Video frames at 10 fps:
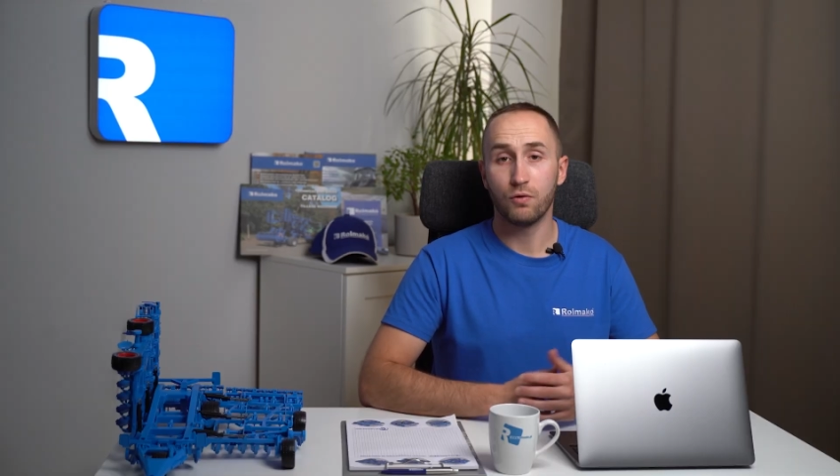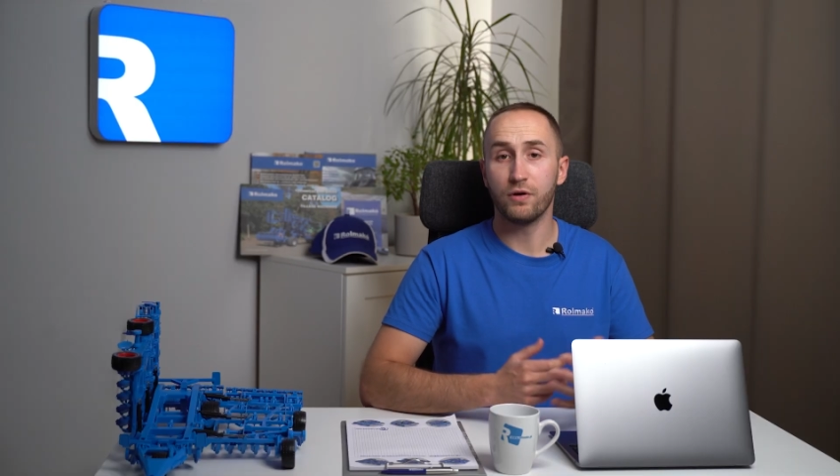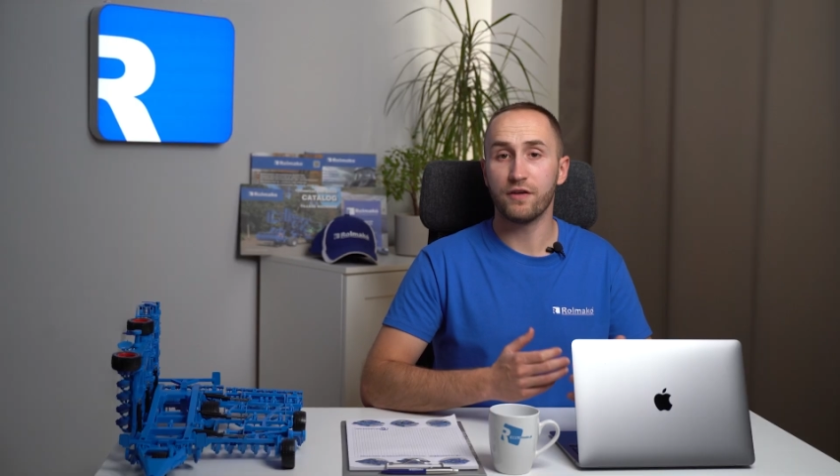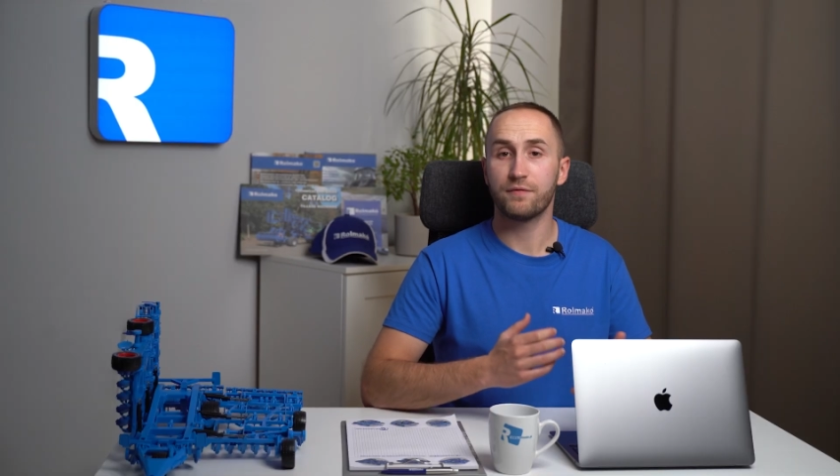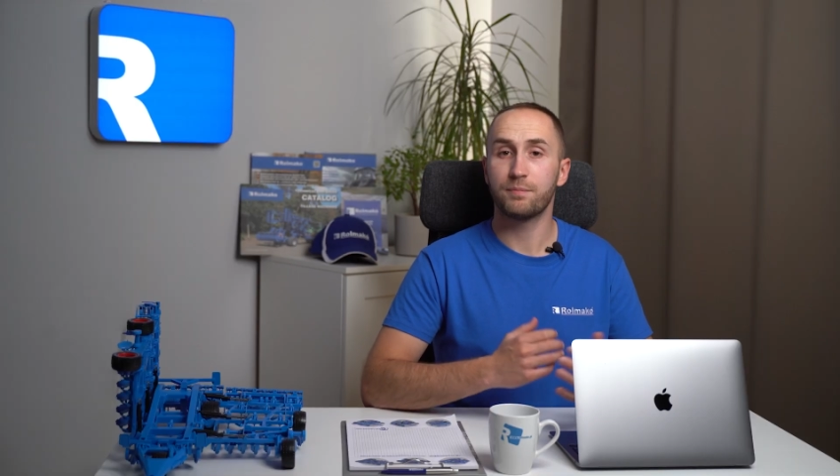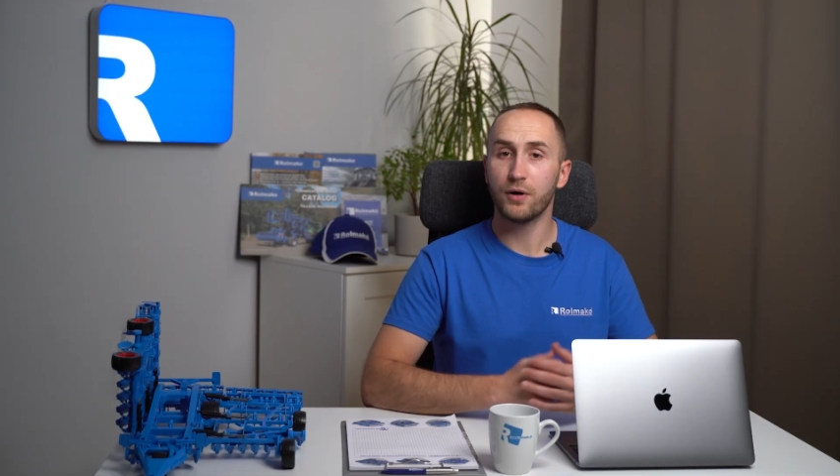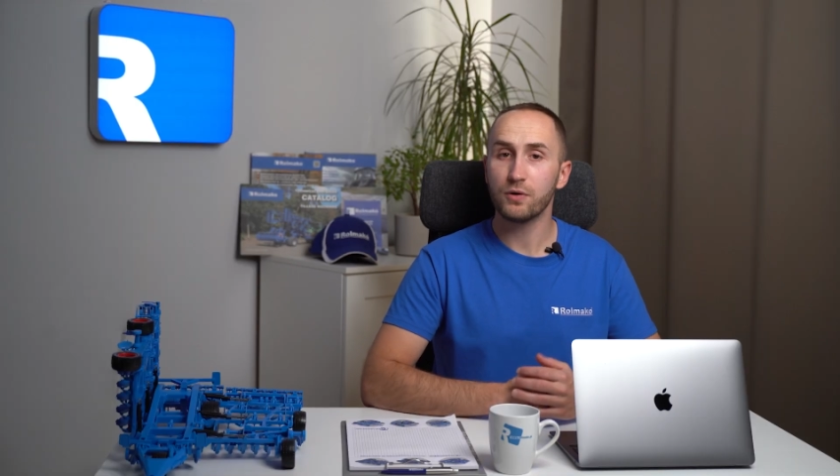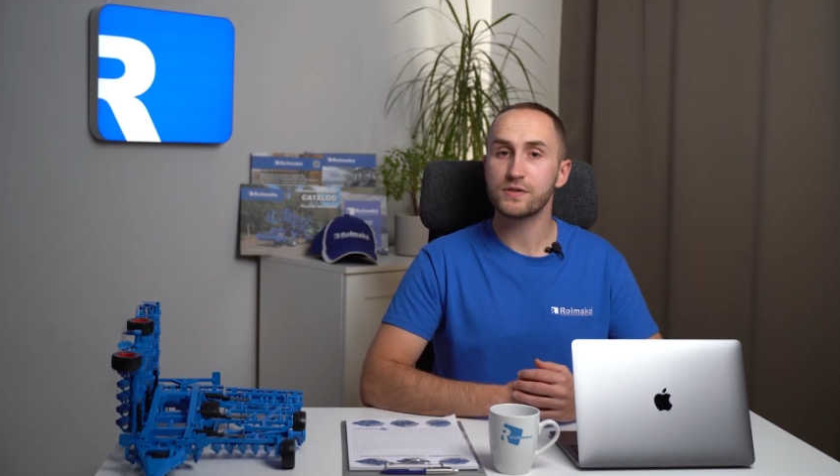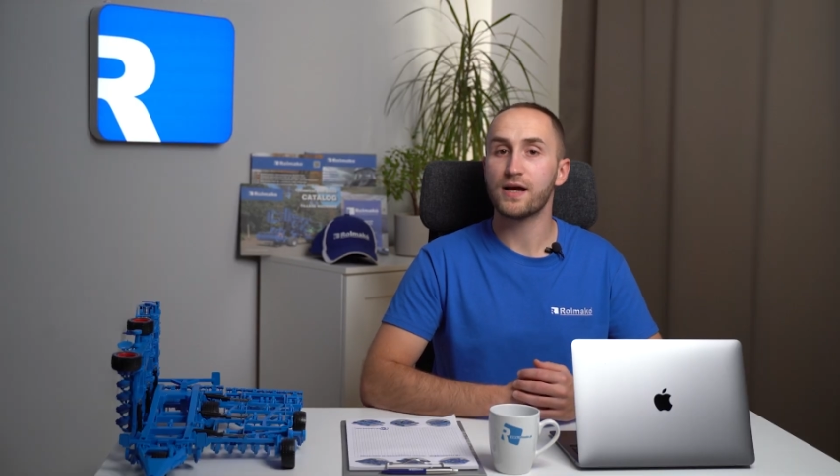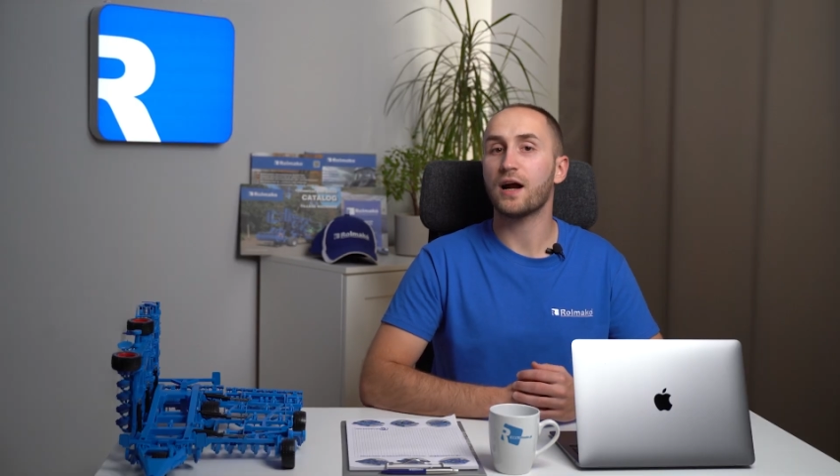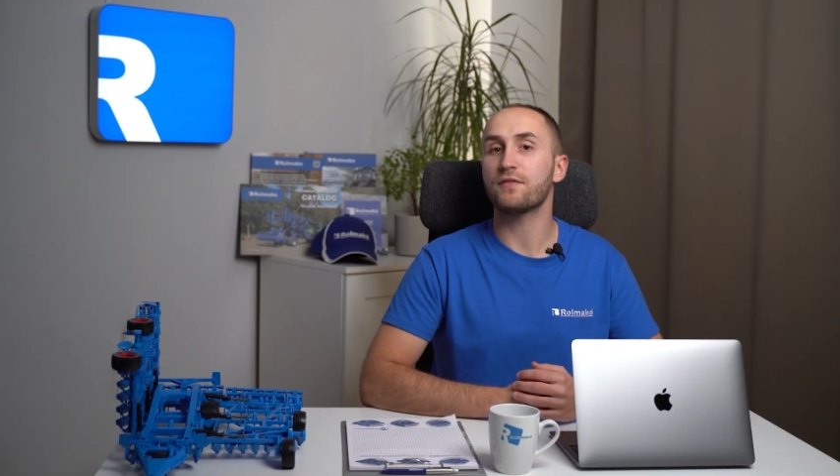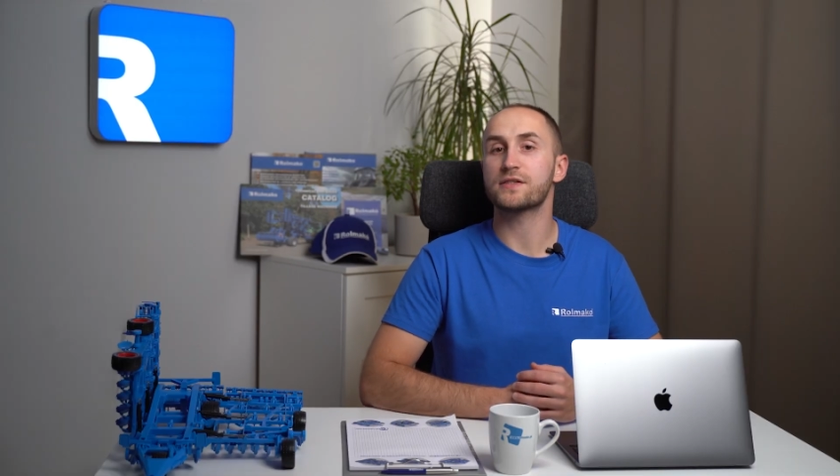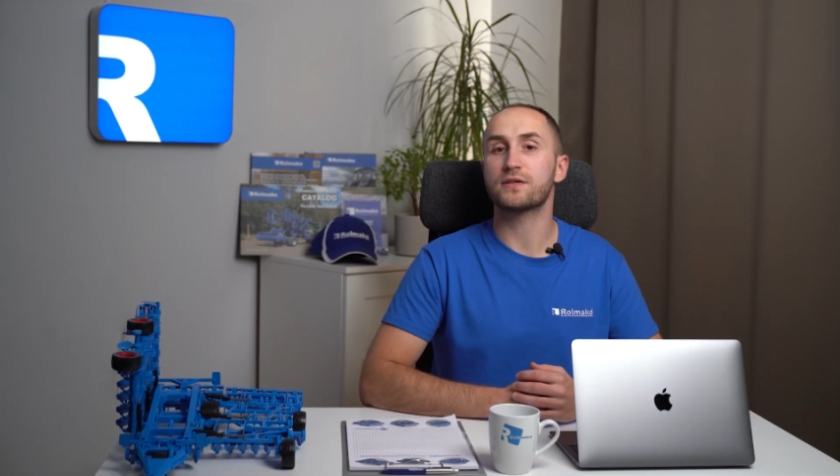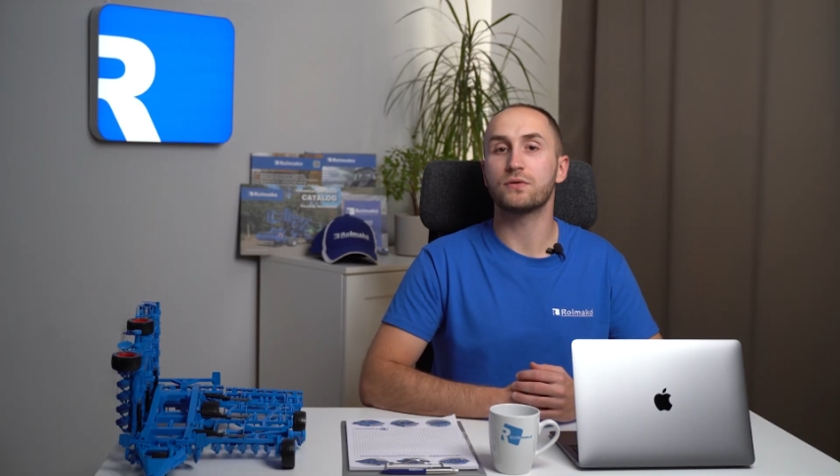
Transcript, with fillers: With post-harvest